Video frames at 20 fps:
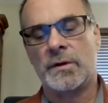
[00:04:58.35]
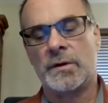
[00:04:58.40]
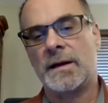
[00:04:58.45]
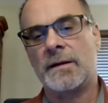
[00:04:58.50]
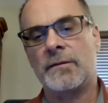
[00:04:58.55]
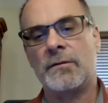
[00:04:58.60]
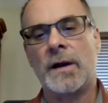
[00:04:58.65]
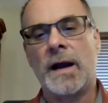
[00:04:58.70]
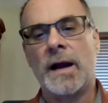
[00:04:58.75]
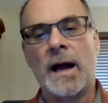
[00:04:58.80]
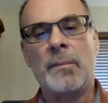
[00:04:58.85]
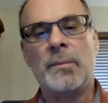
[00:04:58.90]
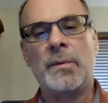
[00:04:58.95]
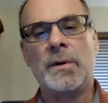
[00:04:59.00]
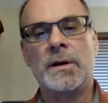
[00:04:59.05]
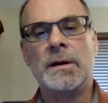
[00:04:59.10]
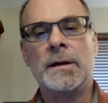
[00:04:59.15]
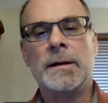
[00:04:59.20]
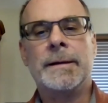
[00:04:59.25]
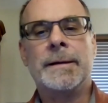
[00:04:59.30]
would never
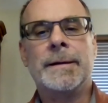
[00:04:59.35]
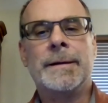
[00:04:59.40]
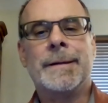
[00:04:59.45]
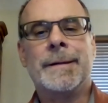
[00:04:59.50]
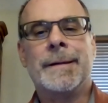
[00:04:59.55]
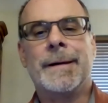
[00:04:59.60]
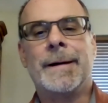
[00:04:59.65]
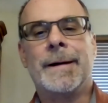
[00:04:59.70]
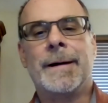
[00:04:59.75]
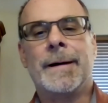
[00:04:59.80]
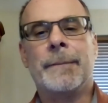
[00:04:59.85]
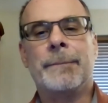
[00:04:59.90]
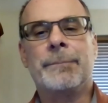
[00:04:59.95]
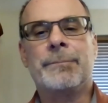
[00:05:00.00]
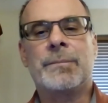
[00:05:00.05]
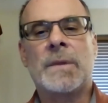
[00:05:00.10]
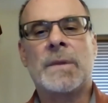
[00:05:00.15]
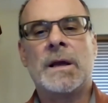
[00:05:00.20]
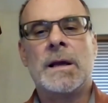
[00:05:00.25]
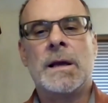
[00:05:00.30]
happen.
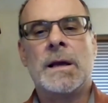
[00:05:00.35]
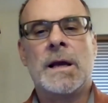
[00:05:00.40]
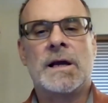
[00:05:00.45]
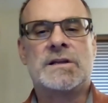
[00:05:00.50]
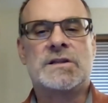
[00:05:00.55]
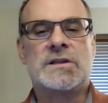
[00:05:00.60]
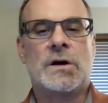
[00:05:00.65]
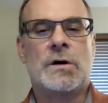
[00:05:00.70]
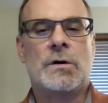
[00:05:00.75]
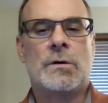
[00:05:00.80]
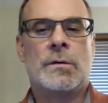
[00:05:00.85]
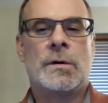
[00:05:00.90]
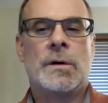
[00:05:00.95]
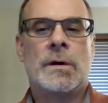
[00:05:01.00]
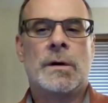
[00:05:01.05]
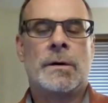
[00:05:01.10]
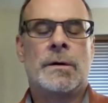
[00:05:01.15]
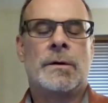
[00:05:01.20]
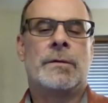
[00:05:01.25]
And so